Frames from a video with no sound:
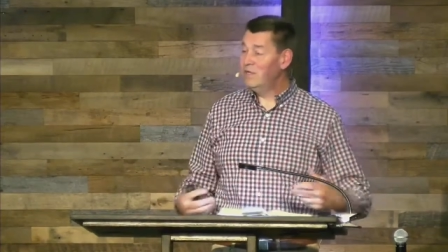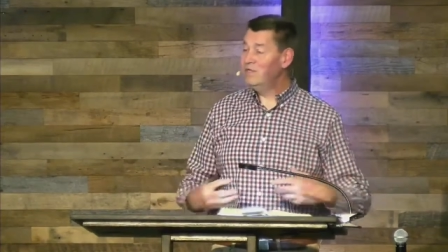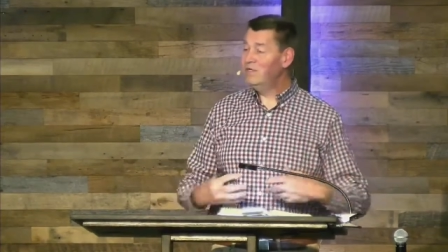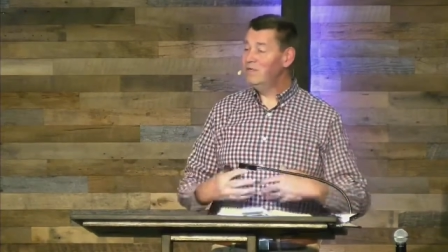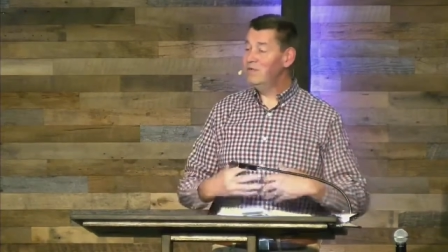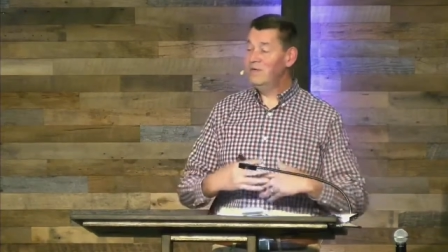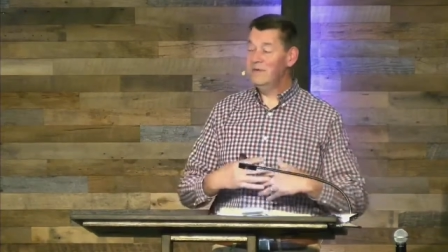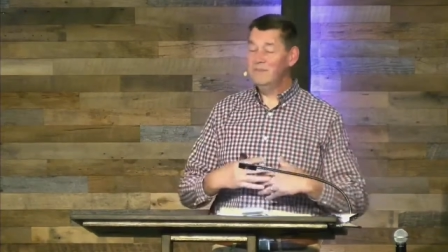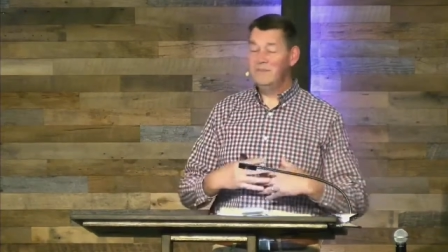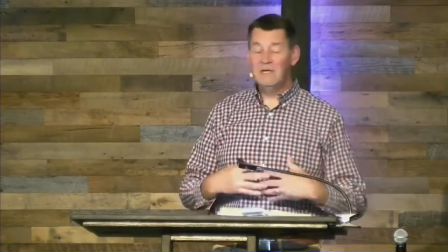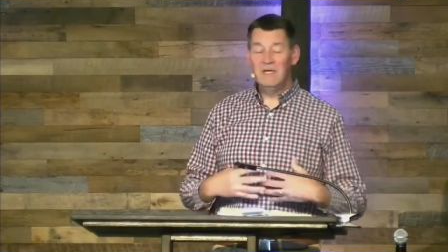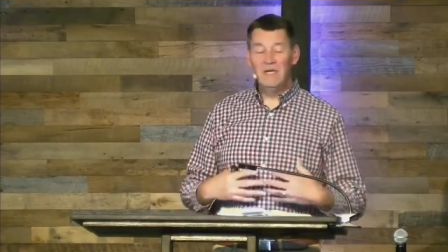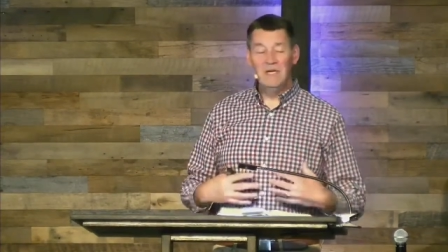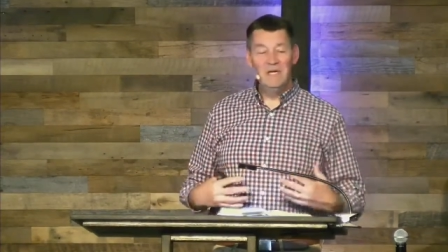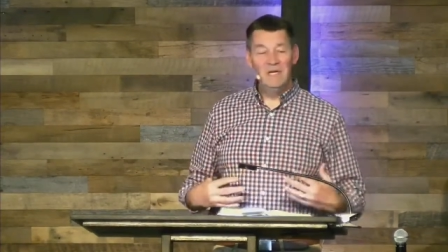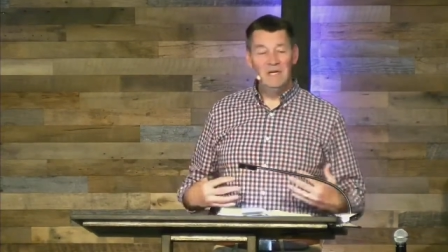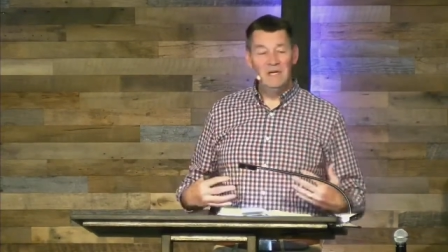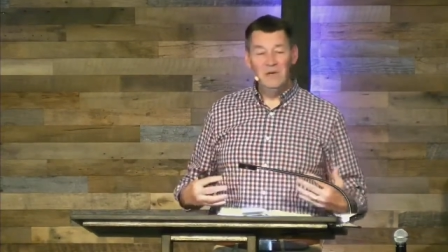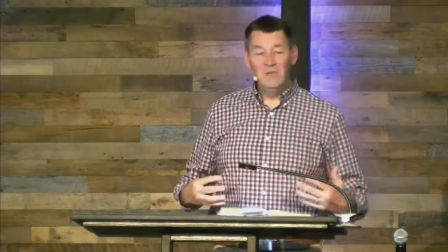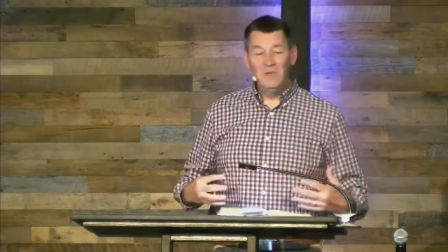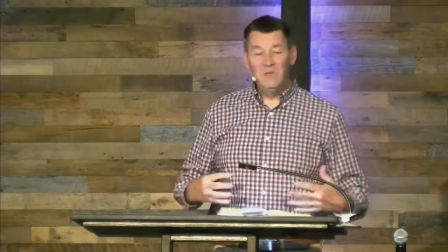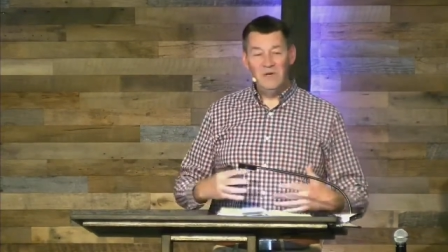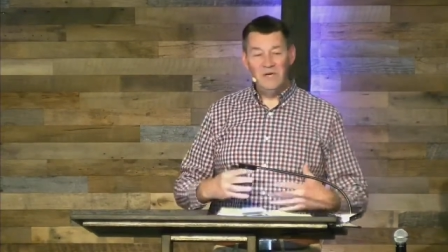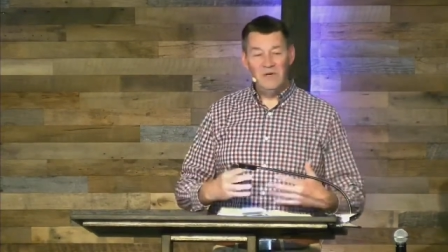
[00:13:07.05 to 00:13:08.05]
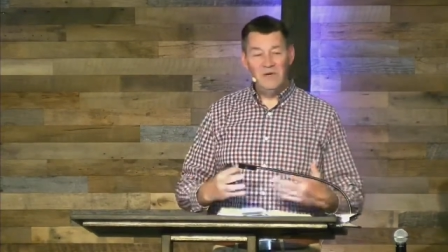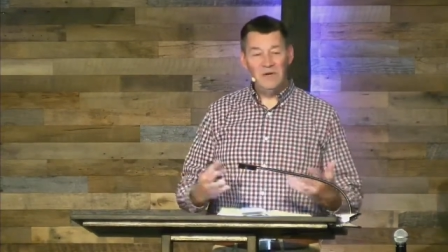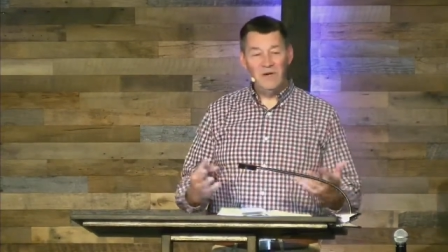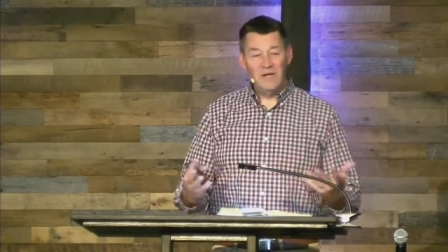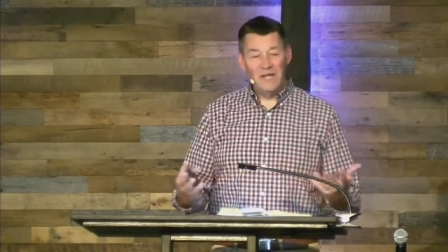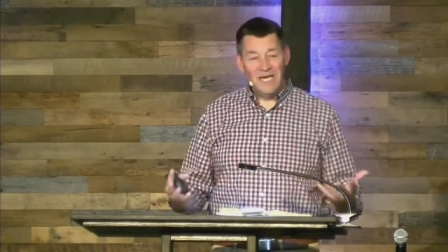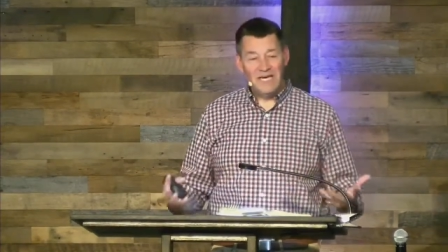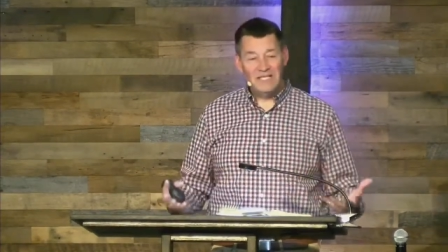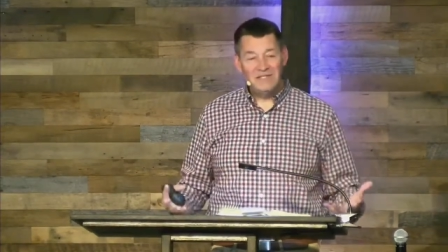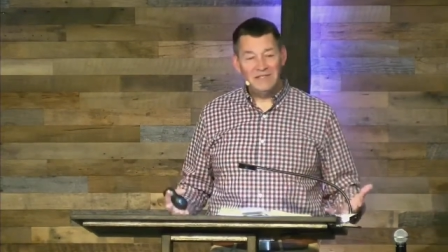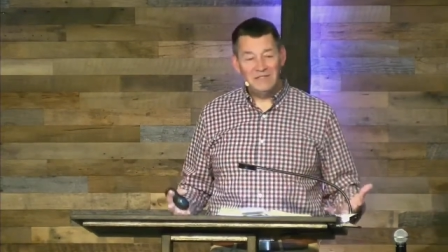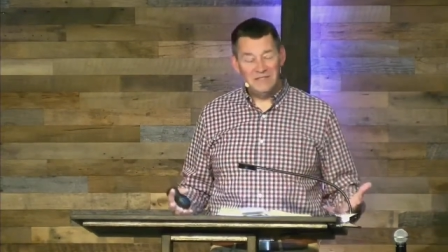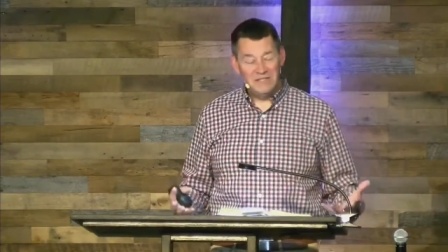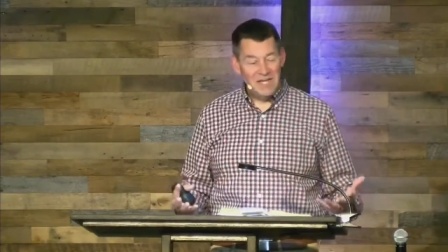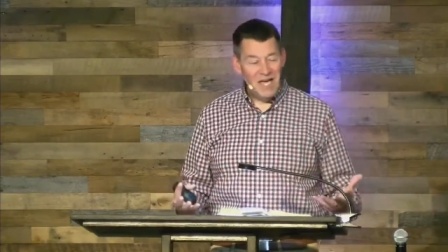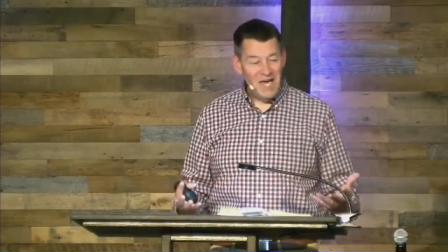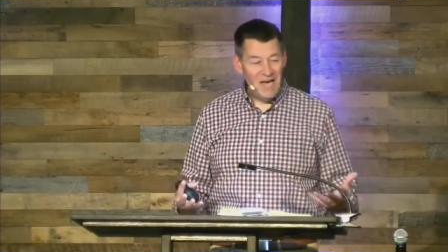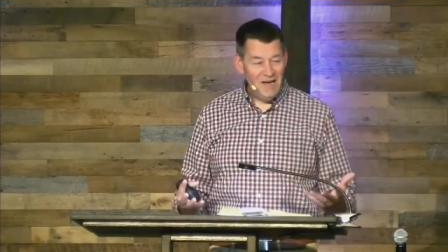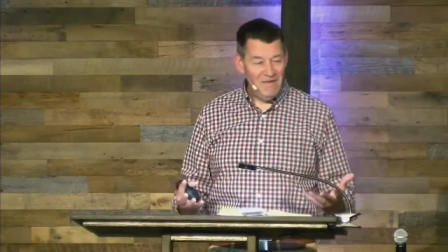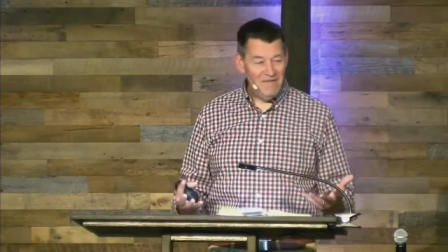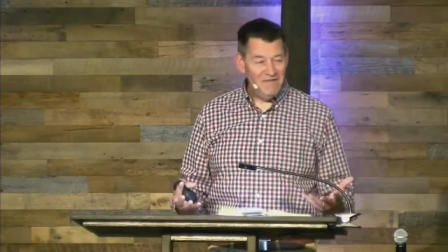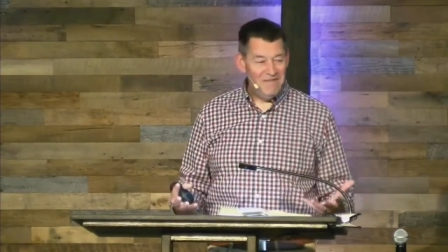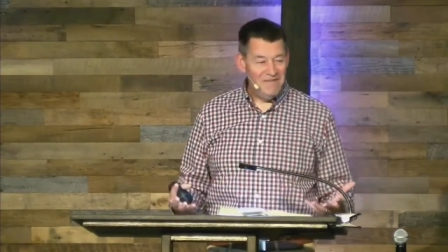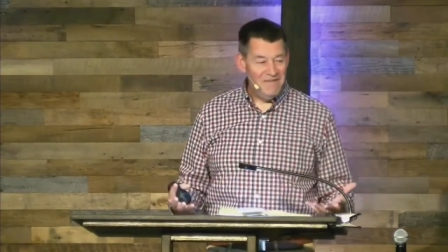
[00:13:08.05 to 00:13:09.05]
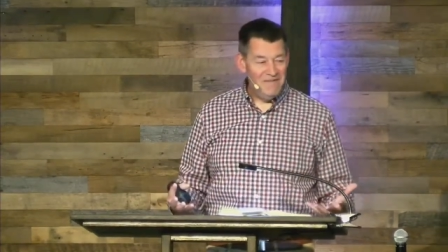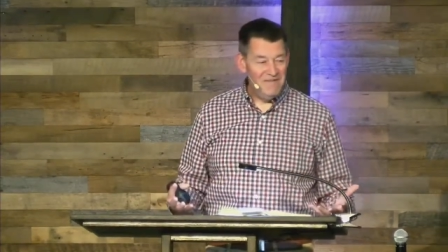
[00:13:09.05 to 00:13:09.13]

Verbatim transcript: to him. We know all that stuff.